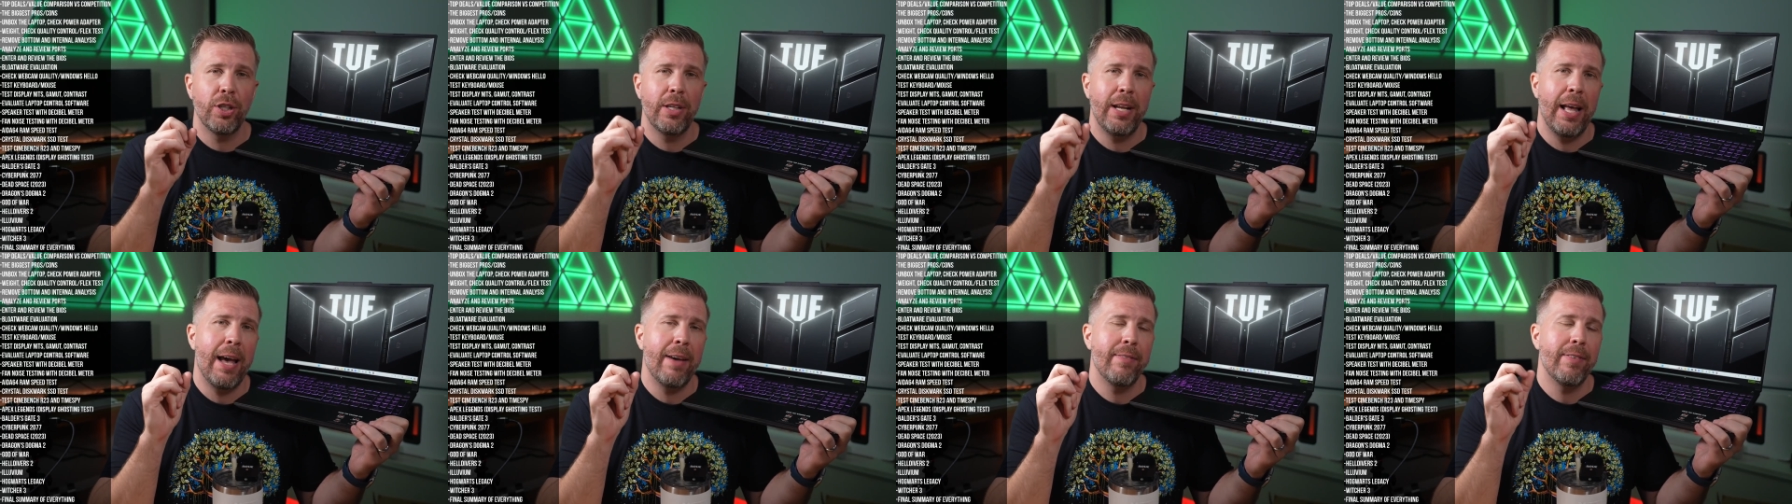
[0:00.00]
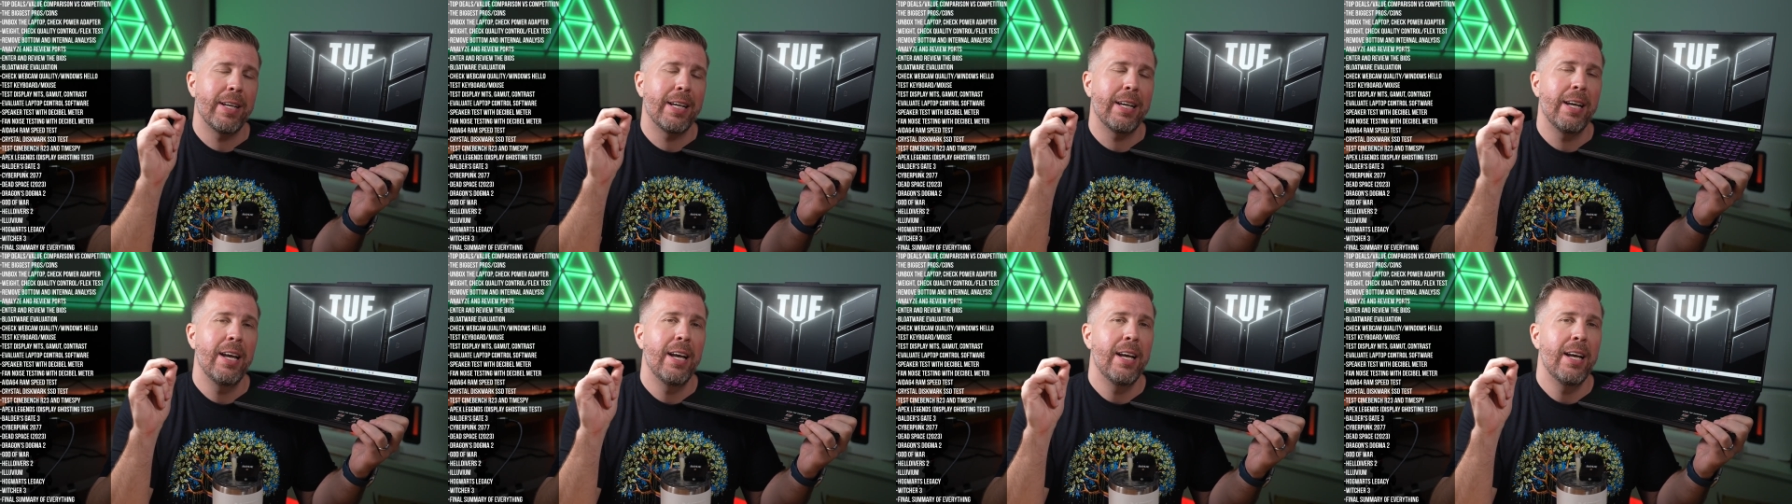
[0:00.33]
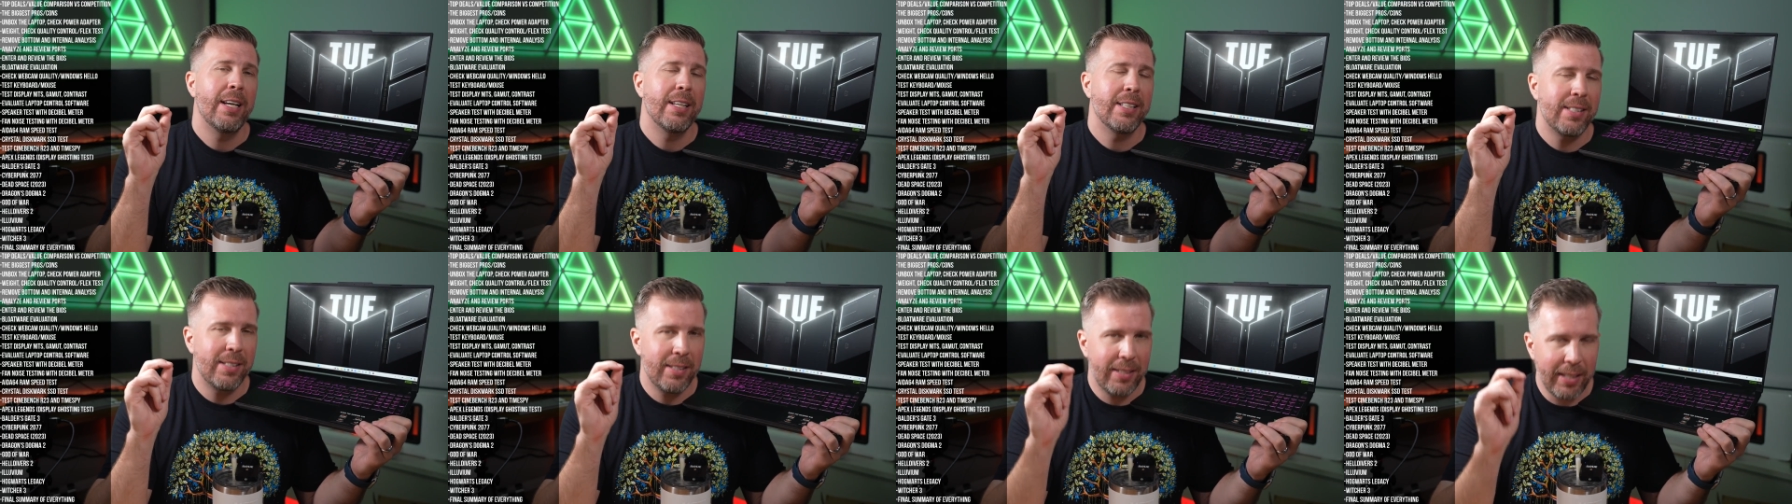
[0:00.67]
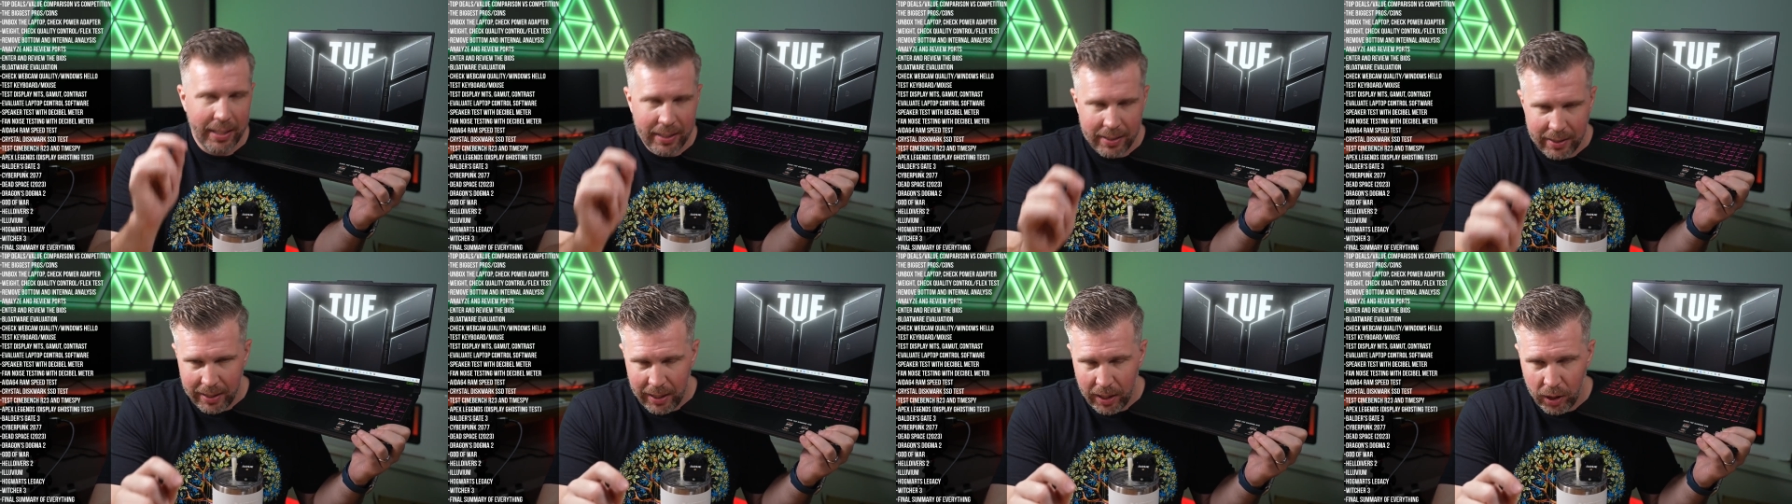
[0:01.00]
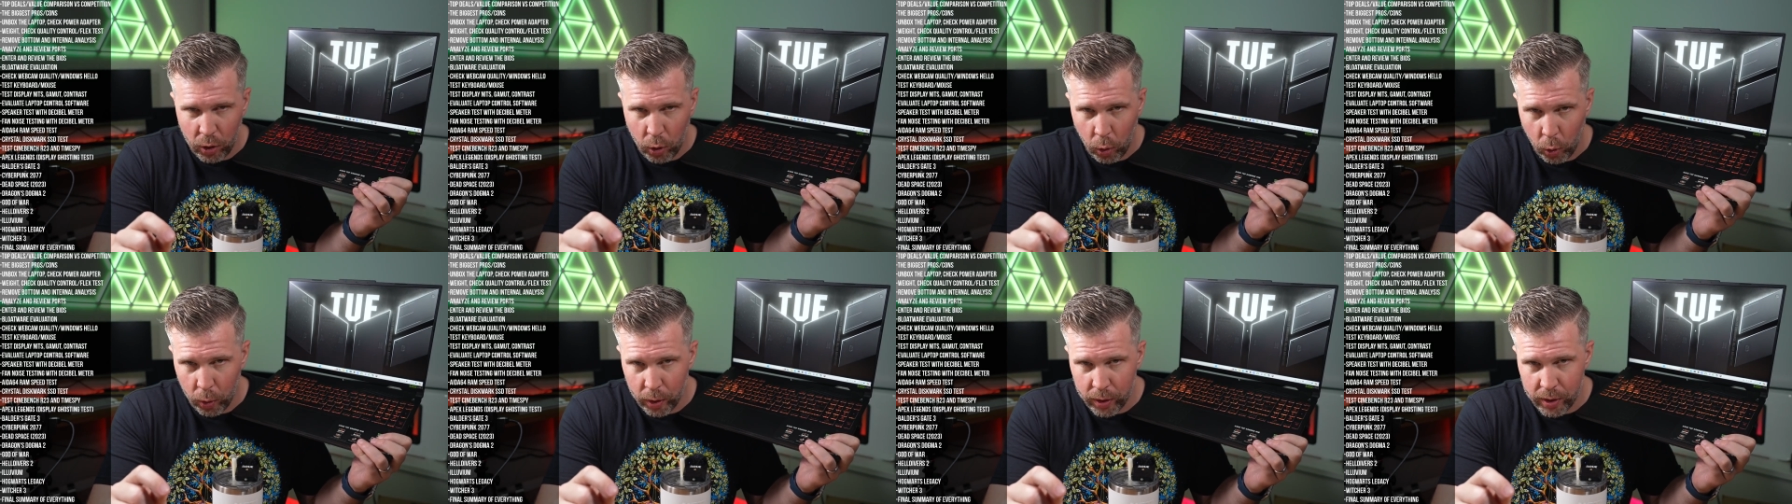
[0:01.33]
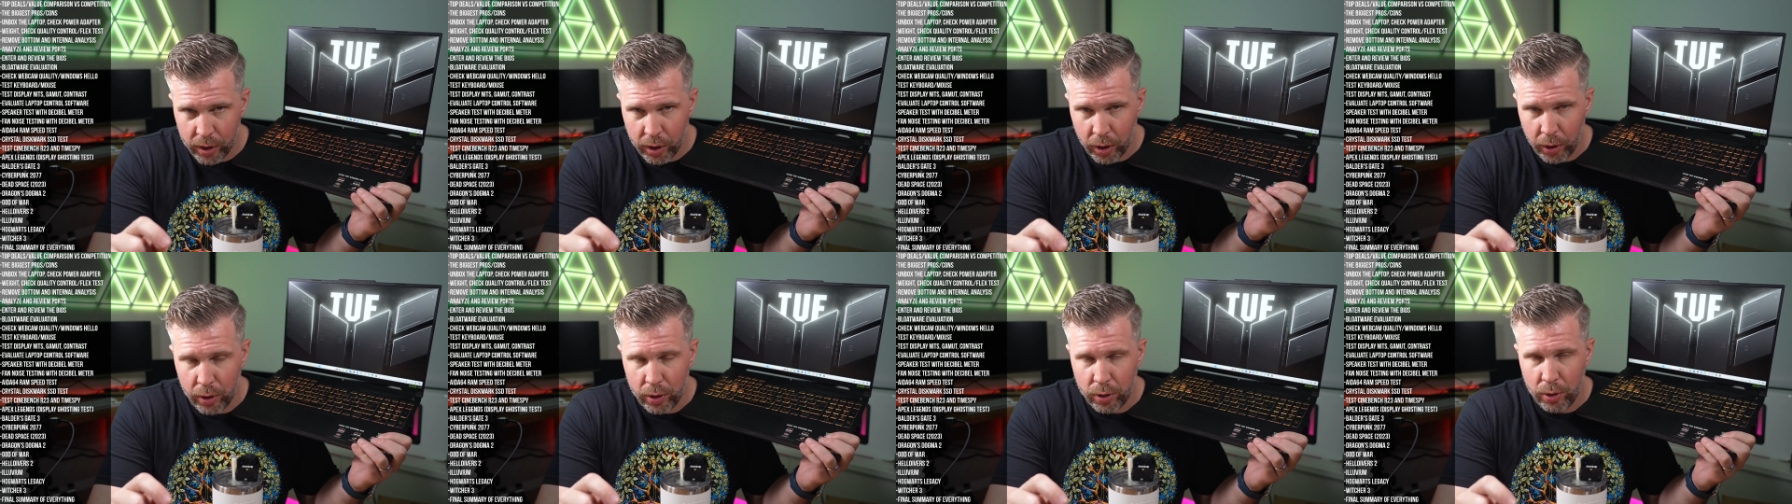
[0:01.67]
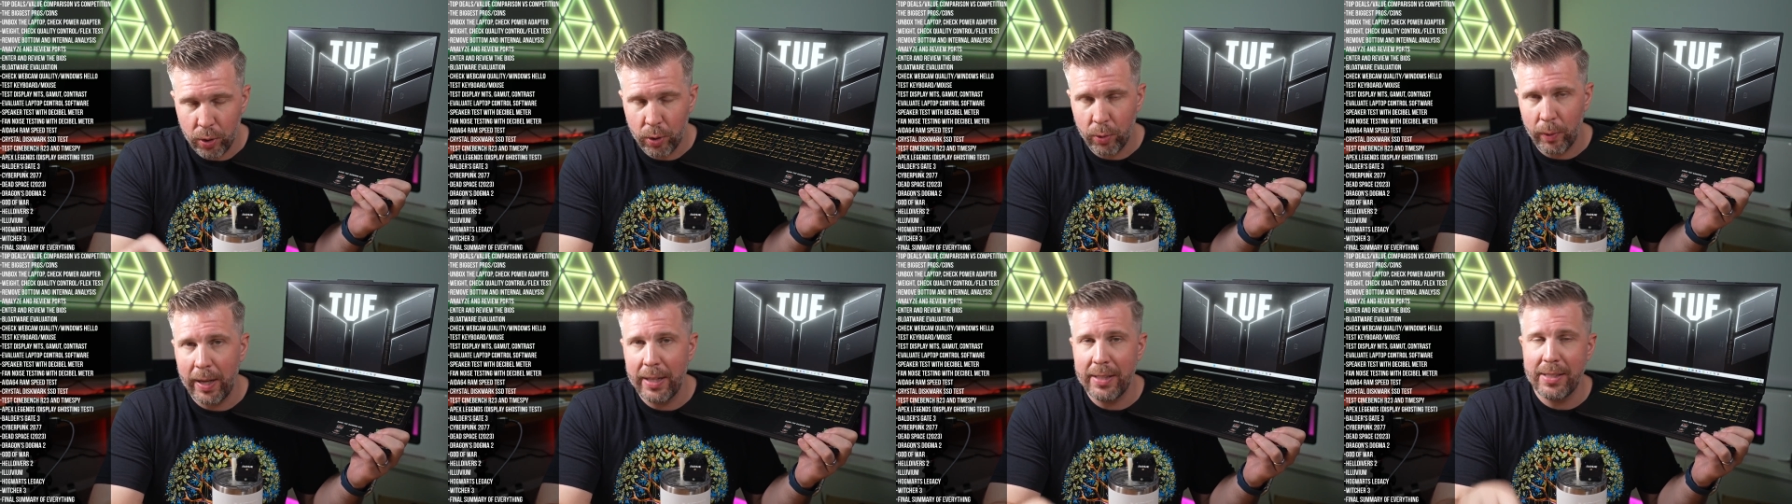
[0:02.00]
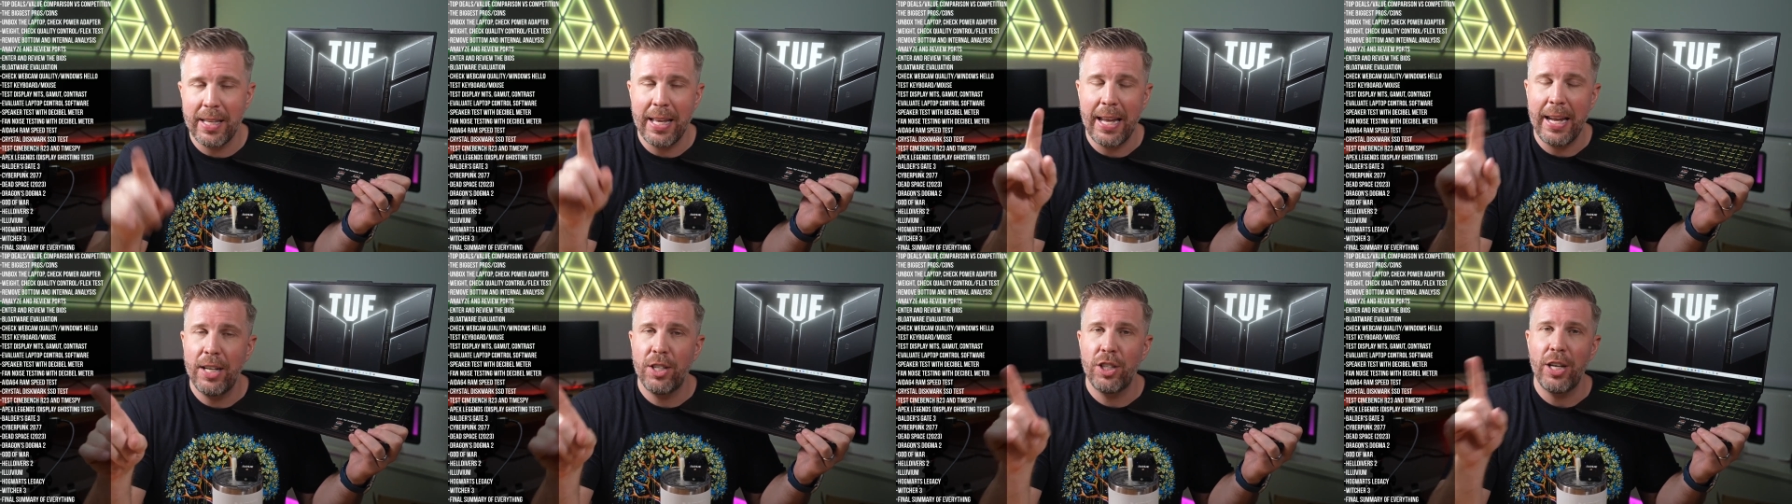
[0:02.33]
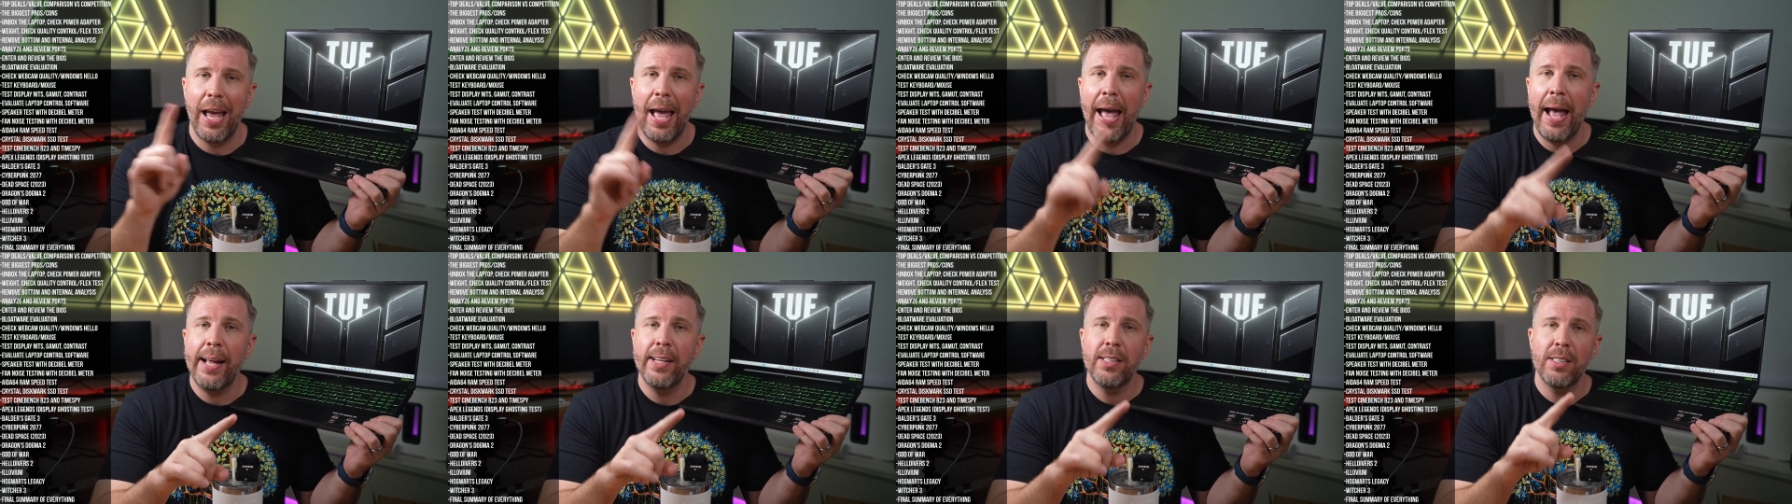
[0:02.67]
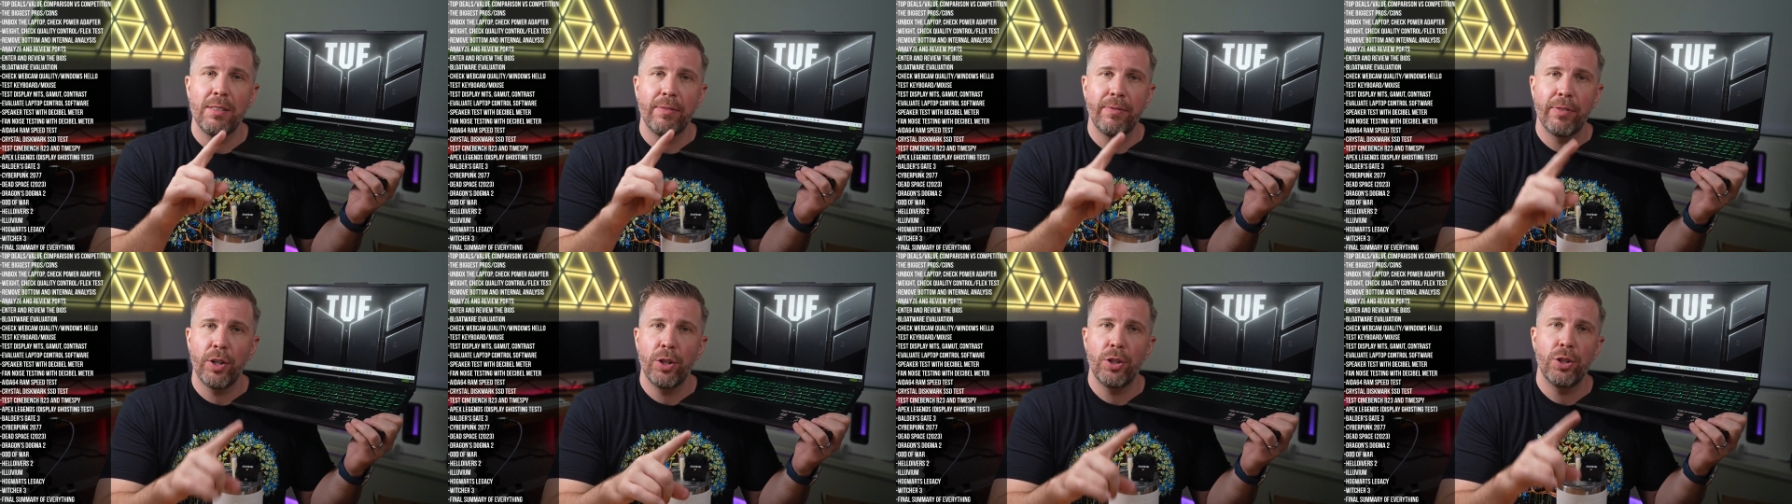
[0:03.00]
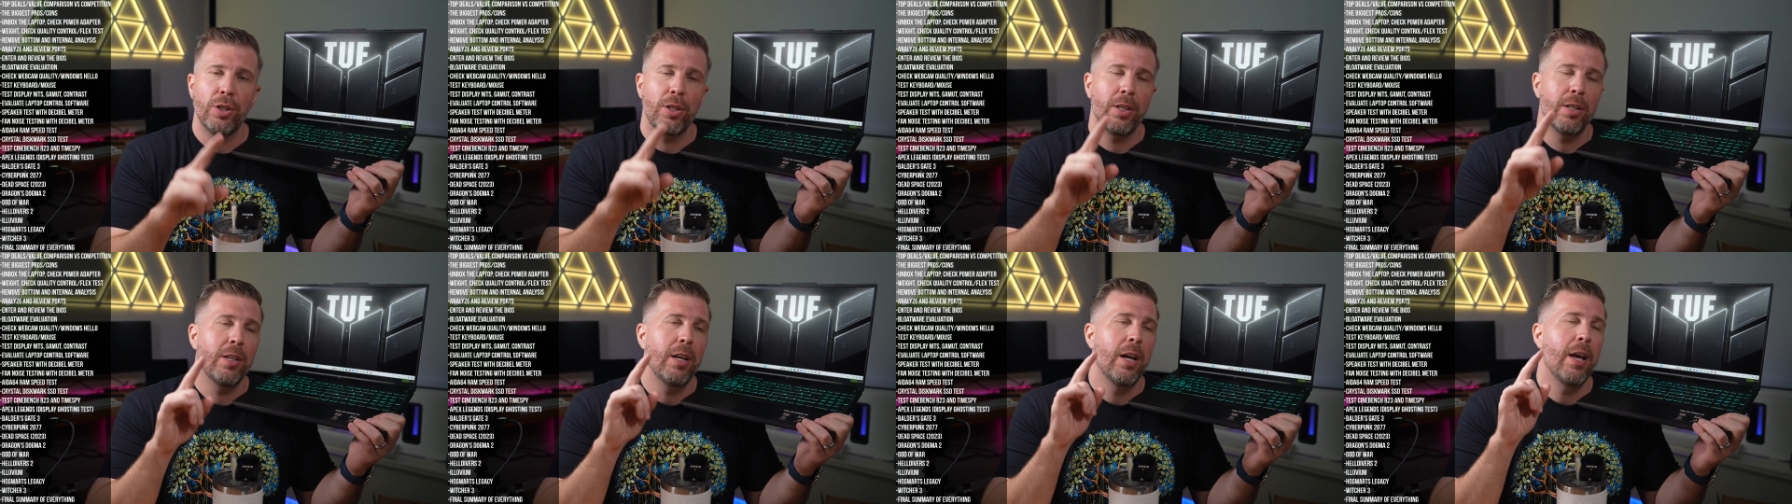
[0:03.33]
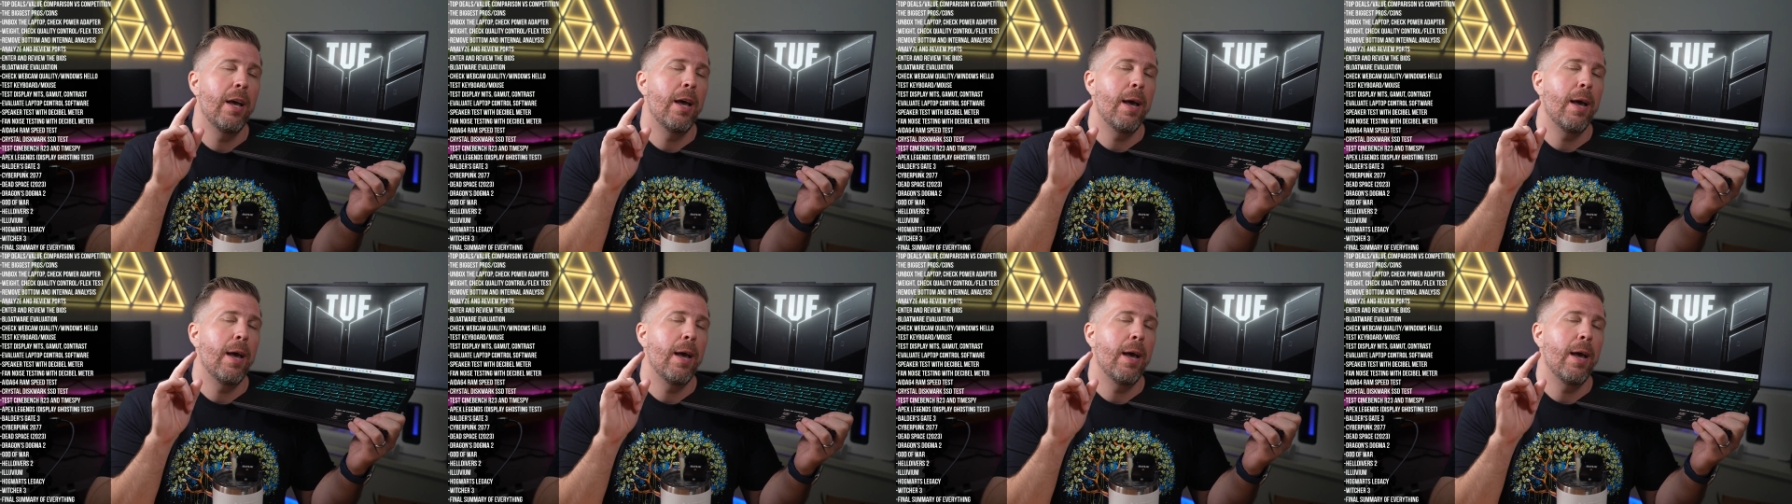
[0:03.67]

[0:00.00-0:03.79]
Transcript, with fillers: having 16 cores, 32 threads, the HS version